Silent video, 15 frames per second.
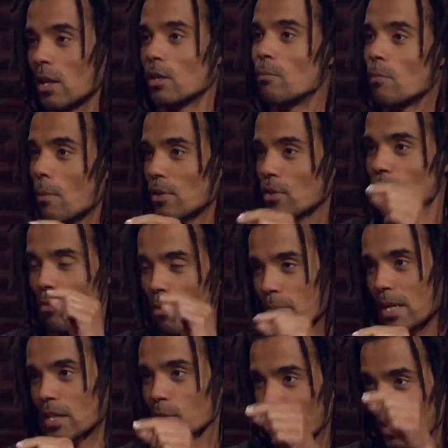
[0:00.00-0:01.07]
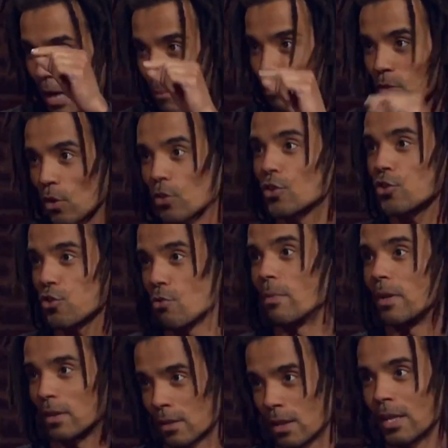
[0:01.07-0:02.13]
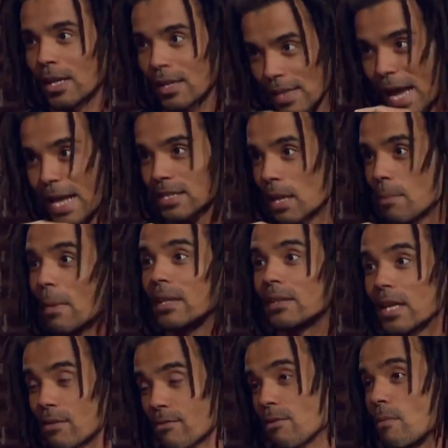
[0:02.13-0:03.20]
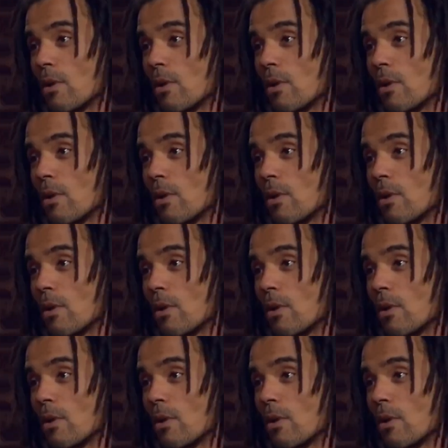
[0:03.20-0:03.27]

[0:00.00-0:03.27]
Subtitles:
The moment human beings become non-human, that is a mandate for